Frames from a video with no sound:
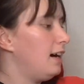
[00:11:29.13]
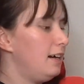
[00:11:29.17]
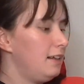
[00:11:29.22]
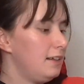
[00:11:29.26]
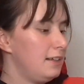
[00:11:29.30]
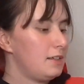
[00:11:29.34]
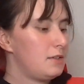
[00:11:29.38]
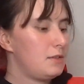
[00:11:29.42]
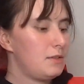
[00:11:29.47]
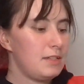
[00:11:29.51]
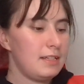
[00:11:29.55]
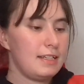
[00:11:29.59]

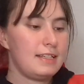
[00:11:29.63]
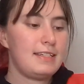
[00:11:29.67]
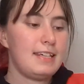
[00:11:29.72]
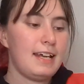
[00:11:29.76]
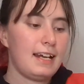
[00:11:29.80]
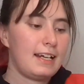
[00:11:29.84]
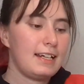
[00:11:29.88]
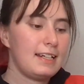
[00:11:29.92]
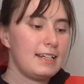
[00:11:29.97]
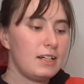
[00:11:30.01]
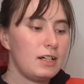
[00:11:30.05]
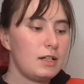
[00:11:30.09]
This was a
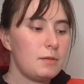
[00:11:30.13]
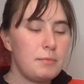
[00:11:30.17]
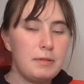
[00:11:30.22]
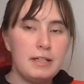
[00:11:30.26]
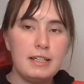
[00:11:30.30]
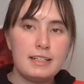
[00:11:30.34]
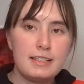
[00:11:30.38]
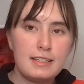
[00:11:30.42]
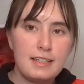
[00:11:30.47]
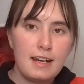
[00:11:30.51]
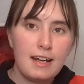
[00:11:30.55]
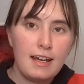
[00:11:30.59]
secondary
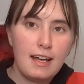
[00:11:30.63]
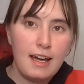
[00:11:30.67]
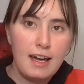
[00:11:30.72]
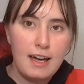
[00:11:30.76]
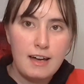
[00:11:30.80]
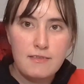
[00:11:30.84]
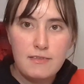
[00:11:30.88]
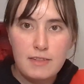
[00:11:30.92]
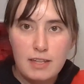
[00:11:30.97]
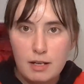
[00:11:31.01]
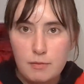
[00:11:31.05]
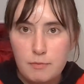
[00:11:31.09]
piece that I
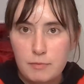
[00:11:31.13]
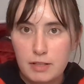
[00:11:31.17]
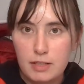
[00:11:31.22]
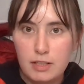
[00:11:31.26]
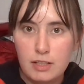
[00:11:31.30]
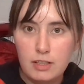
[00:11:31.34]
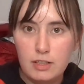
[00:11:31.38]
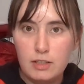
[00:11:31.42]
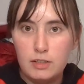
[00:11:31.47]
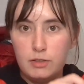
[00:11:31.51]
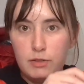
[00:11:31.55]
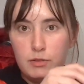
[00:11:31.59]
have that I'm
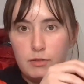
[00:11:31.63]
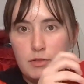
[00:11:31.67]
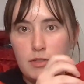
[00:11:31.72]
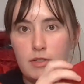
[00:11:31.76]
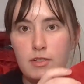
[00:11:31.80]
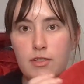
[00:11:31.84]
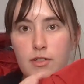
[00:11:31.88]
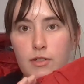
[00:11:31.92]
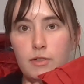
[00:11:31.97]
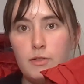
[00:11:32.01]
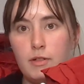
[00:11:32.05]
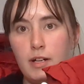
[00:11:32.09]
gonna
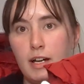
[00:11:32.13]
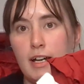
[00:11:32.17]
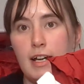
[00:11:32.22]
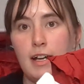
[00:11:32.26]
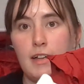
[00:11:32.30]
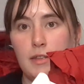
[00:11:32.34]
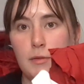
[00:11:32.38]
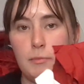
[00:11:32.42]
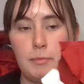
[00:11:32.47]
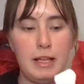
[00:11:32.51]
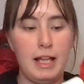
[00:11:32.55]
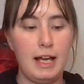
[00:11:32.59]
use to cut
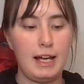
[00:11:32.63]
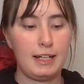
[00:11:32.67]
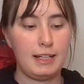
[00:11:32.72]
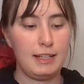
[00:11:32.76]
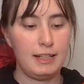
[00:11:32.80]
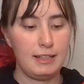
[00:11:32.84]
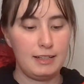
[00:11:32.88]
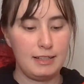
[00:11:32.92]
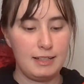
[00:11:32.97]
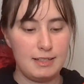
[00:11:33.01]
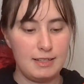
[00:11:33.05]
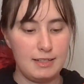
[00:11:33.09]
out the
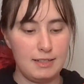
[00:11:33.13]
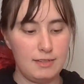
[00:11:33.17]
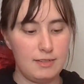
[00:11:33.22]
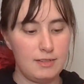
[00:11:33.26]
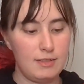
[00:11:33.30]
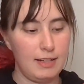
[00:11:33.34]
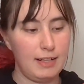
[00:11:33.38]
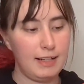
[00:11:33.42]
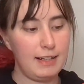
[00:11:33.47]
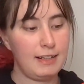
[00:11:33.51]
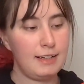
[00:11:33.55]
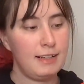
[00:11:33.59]
placket because
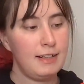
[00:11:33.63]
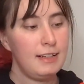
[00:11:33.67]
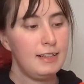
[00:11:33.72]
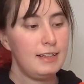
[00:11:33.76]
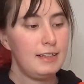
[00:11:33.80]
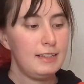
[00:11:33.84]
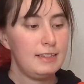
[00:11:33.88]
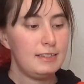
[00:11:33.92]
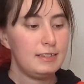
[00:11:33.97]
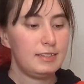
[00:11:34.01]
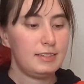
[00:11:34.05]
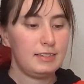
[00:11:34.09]
it's like
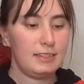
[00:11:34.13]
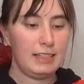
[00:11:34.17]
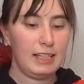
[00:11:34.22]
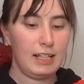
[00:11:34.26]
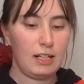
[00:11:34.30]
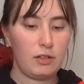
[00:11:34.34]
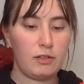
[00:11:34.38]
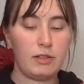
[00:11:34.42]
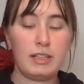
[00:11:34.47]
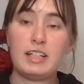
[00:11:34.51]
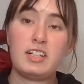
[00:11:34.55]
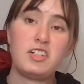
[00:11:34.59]

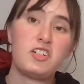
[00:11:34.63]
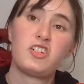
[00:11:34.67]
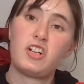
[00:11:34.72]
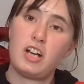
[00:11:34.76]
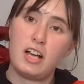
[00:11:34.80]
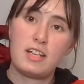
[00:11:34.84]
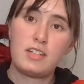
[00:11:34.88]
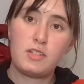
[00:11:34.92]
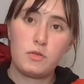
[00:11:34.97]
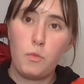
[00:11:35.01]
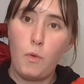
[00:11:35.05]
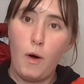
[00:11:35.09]
literally
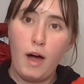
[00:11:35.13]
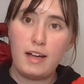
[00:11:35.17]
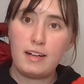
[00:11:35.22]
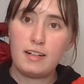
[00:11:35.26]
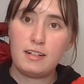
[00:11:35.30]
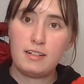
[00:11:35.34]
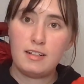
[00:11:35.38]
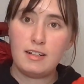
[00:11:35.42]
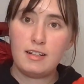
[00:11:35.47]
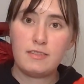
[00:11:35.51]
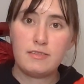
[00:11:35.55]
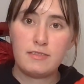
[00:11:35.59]
just wide
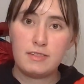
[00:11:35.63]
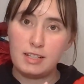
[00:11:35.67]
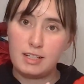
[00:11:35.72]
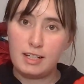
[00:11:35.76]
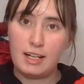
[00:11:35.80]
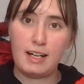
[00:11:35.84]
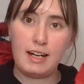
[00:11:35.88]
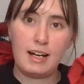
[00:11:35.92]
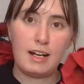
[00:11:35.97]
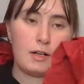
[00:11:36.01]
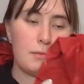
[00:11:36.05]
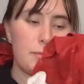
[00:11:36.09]
enough to
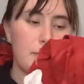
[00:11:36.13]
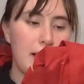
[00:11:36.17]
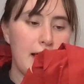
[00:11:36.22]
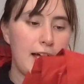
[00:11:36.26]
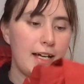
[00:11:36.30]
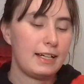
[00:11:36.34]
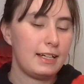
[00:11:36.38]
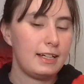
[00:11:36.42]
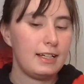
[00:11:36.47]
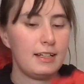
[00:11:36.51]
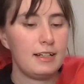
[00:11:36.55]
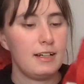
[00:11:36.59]
cut out a
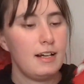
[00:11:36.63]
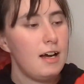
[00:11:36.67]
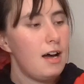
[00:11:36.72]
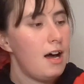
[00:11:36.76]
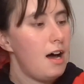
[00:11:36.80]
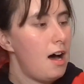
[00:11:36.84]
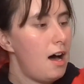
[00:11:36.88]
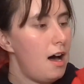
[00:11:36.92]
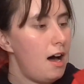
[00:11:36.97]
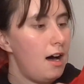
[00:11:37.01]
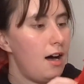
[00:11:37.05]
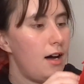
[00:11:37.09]
placket.
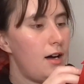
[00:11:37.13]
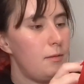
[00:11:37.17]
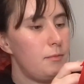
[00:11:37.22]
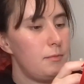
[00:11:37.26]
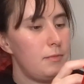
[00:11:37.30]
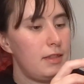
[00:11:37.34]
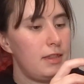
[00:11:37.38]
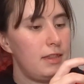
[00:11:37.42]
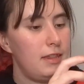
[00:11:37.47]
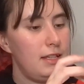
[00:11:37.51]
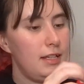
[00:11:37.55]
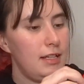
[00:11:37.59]

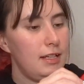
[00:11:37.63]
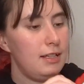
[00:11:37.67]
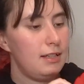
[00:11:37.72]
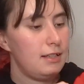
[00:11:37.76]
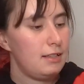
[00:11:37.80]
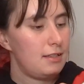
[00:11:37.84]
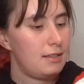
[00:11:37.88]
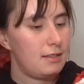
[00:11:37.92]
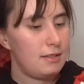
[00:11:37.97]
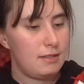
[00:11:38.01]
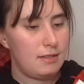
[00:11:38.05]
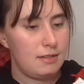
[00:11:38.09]

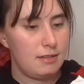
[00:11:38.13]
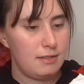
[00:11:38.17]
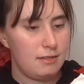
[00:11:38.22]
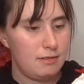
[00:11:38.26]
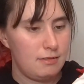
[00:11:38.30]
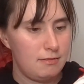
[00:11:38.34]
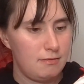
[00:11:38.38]
It's